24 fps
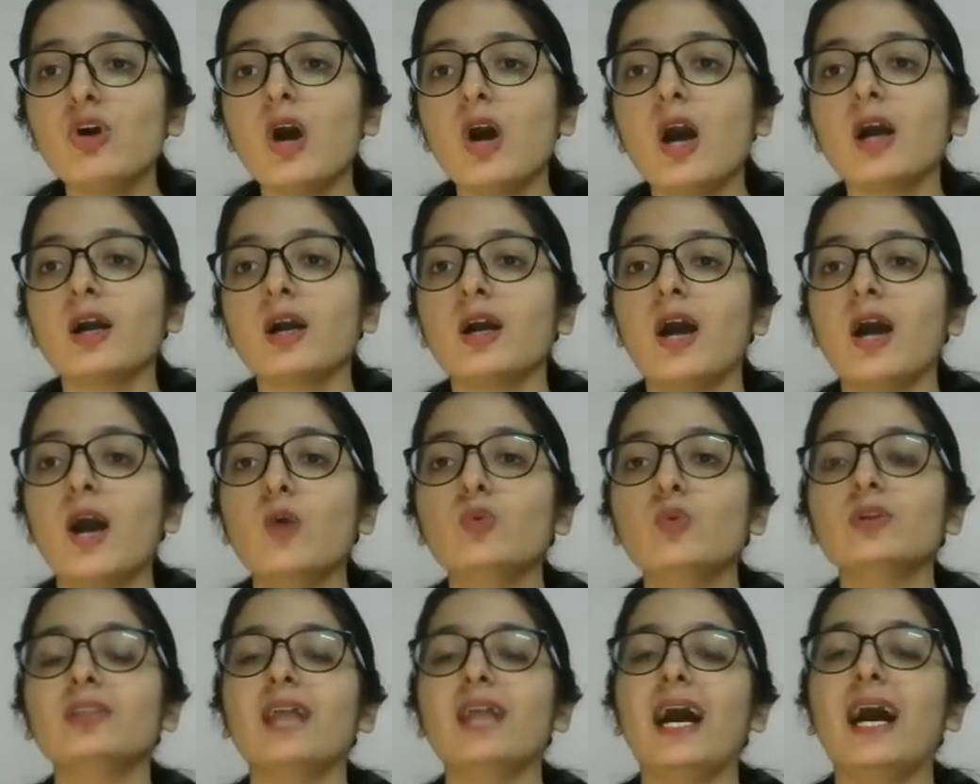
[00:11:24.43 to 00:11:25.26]

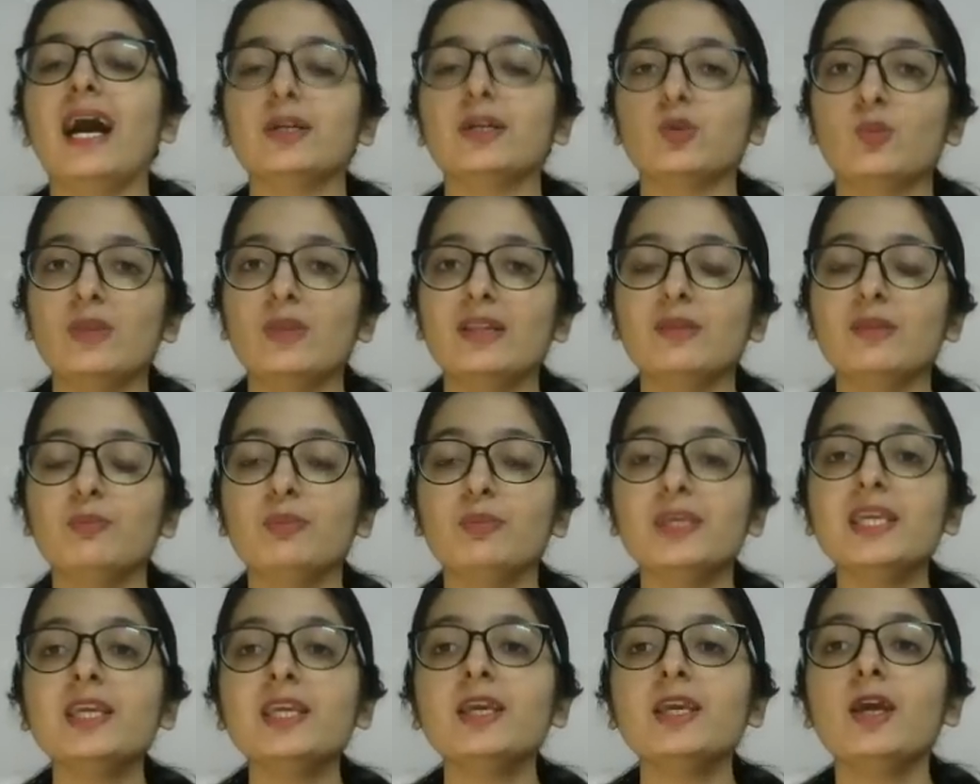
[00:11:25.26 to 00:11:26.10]
account that will
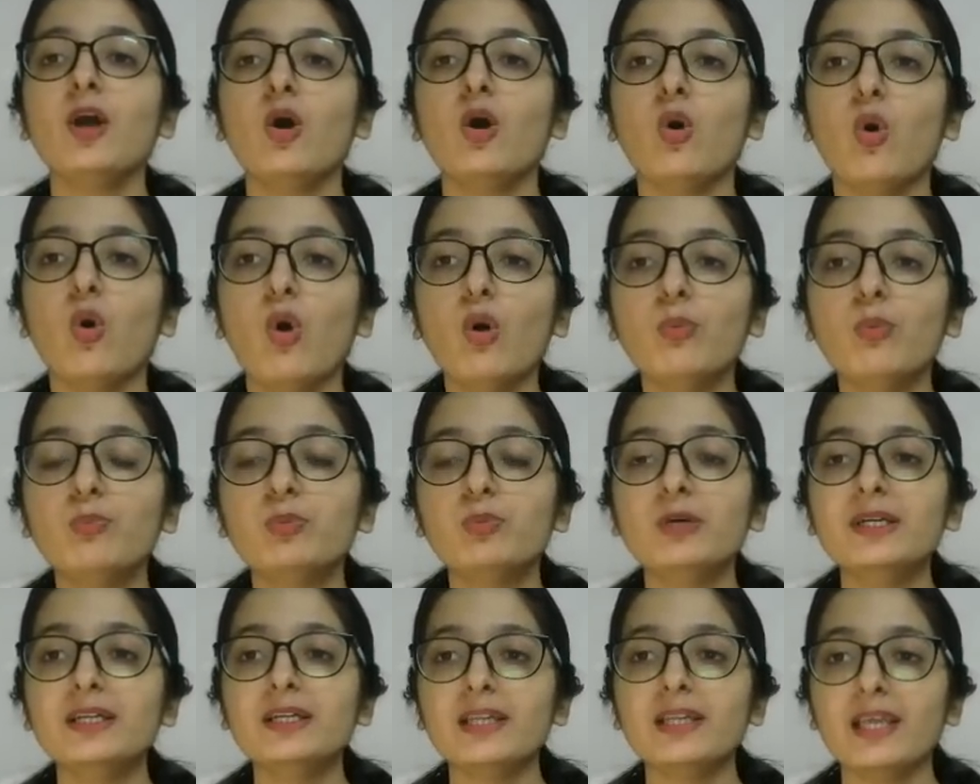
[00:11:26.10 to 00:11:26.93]
be
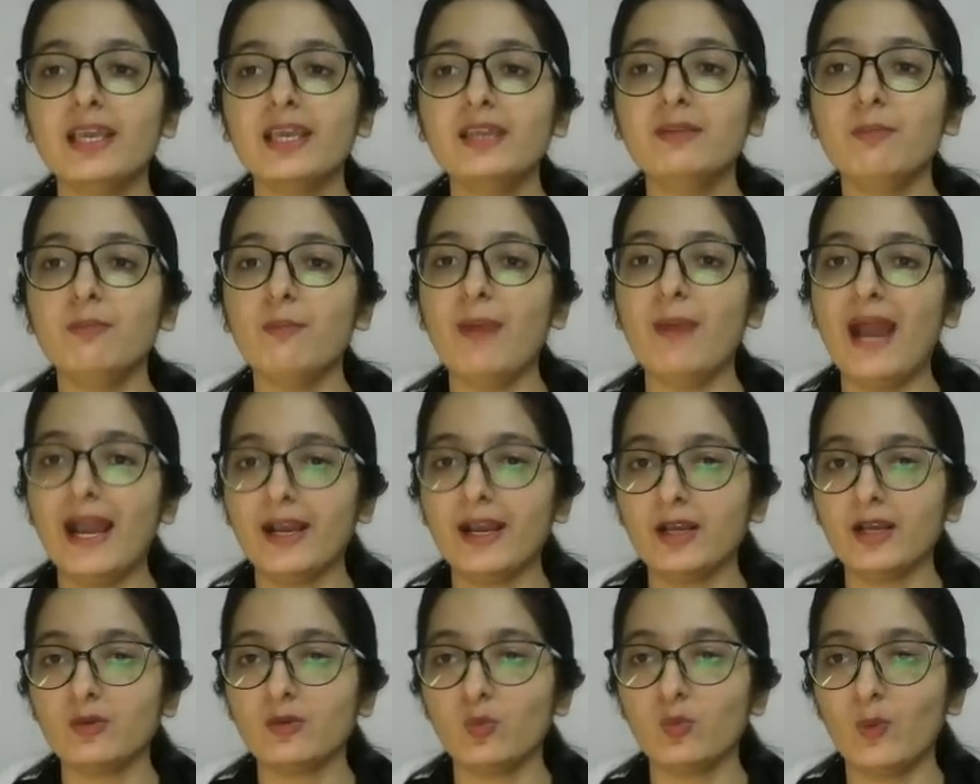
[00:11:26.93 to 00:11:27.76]
opened in
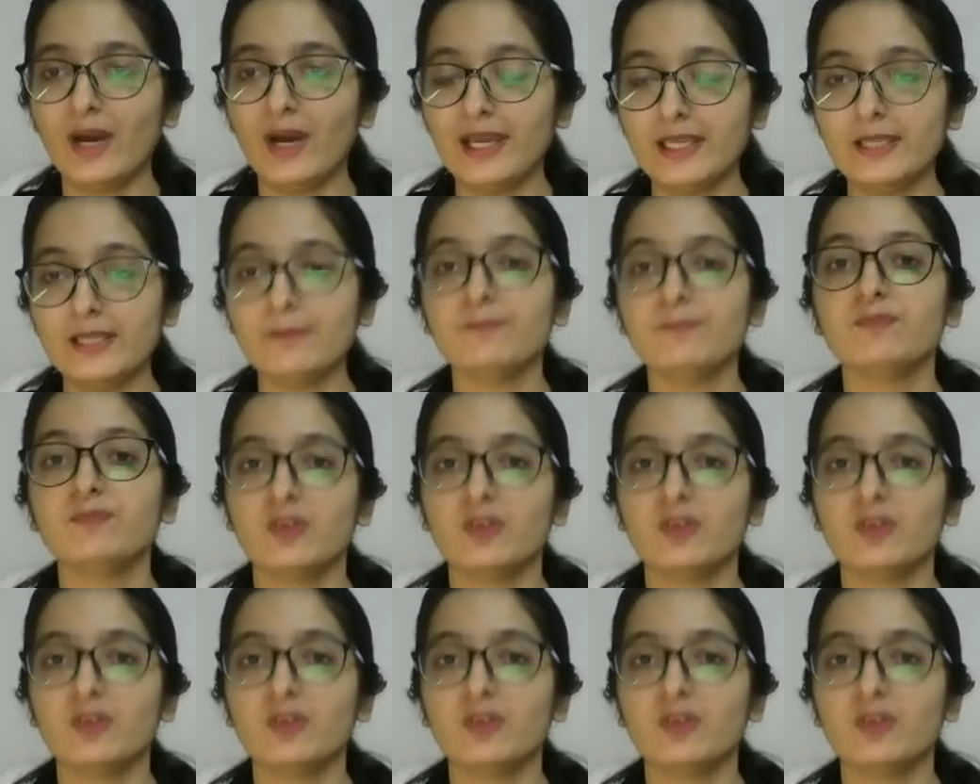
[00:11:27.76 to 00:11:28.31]
bank Y,